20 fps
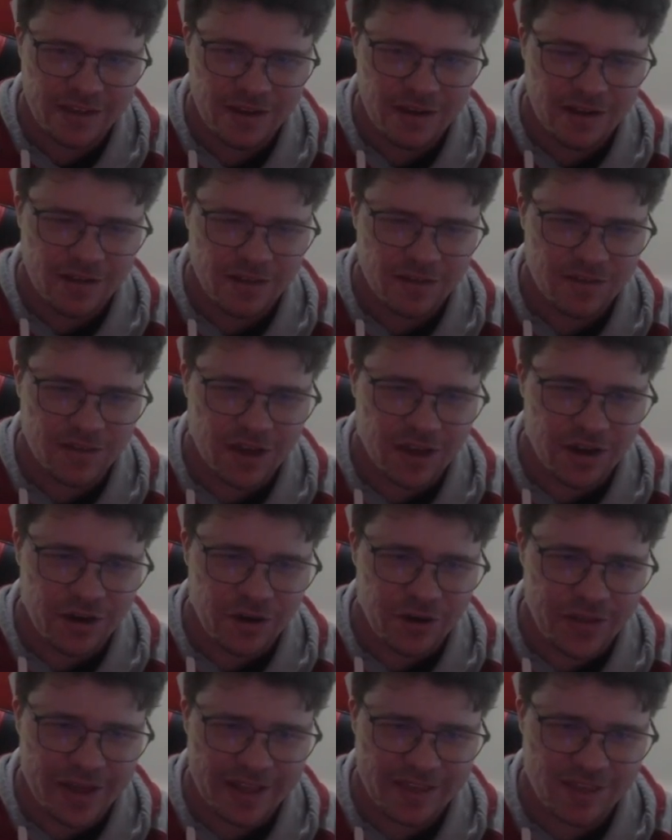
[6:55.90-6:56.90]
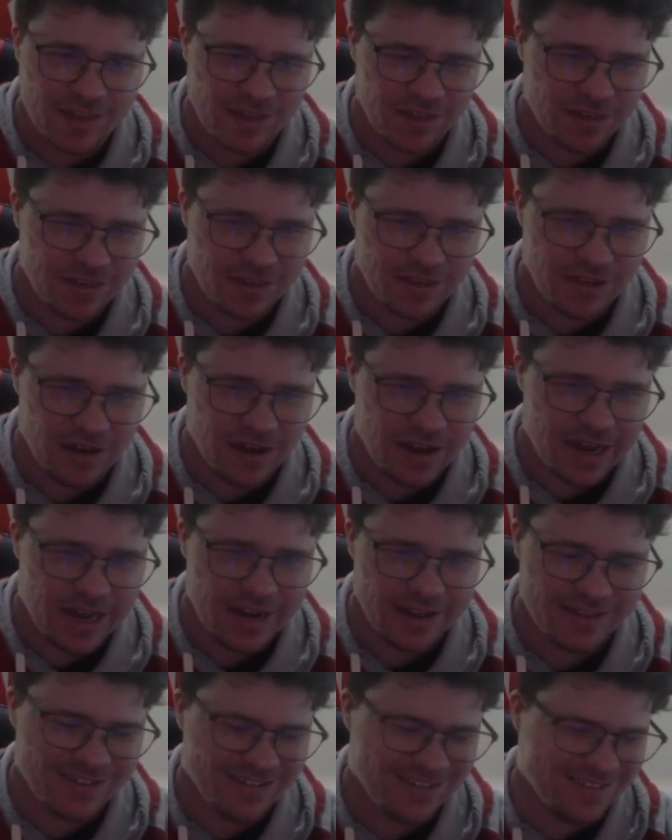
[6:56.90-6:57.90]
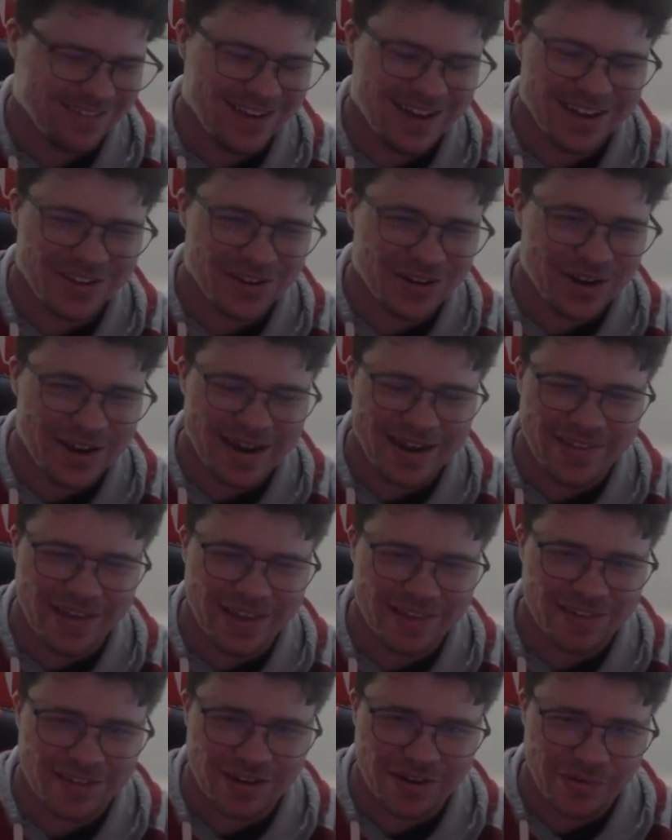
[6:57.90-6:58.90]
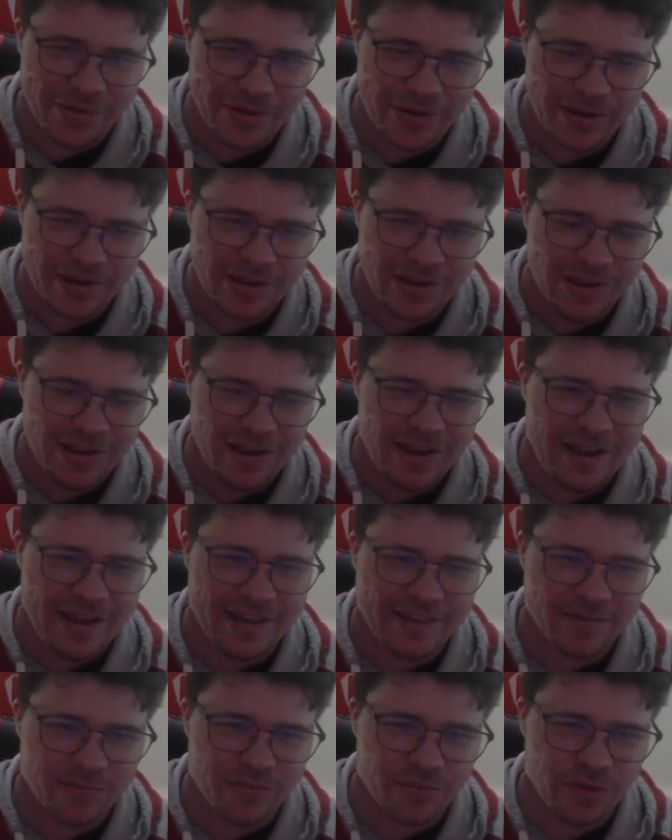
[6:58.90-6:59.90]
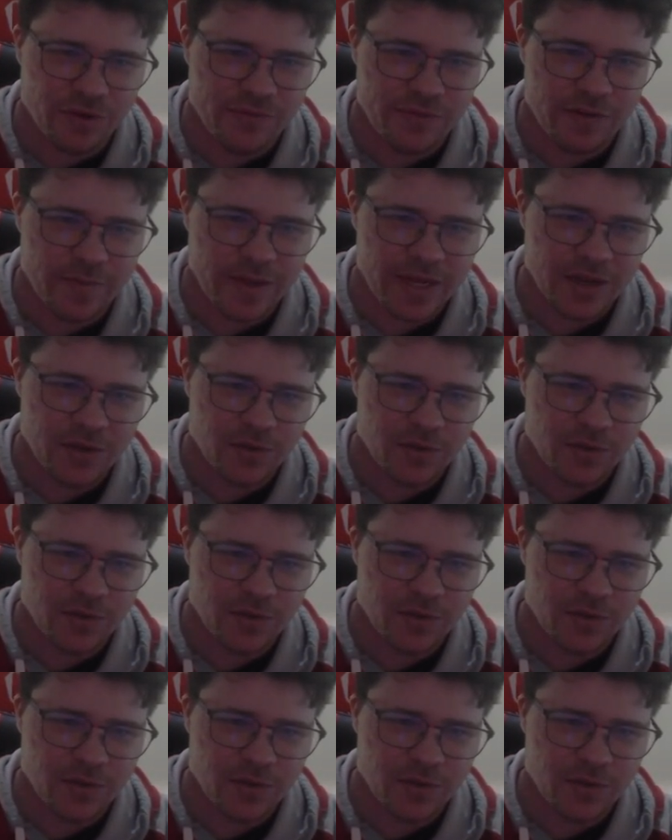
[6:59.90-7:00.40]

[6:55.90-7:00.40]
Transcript: So that's just, I don't know how that's going to work. He hasn't proven to be a good